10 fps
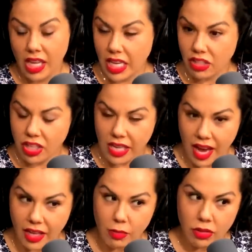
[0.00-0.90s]

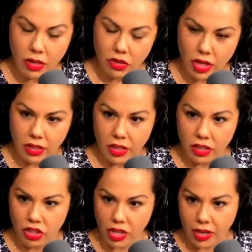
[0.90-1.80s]
He was on drugs and then he
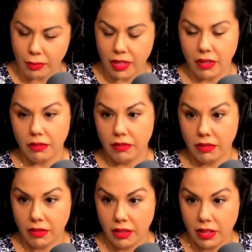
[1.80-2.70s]
shot himself.
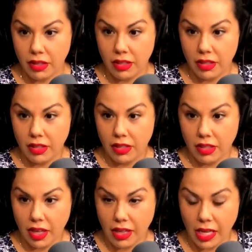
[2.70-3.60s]

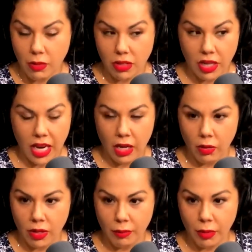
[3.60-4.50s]
I think he was on
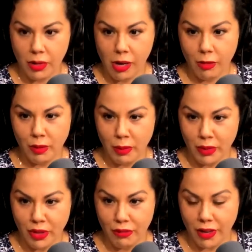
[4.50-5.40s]
heroin, but we all remember
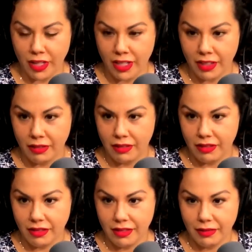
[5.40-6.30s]
Nirvana
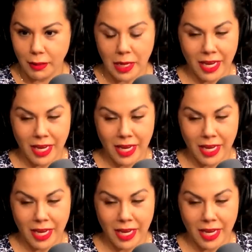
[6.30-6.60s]
from the 90s.